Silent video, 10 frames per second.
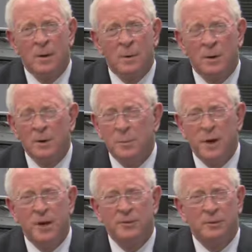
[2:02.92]
Well, who
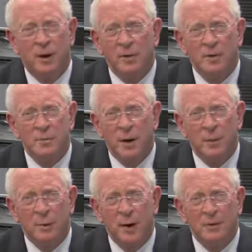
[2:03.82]
pays for all this
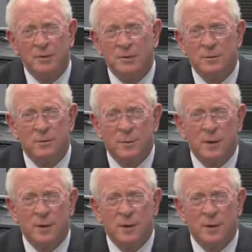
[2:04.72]
malpractice?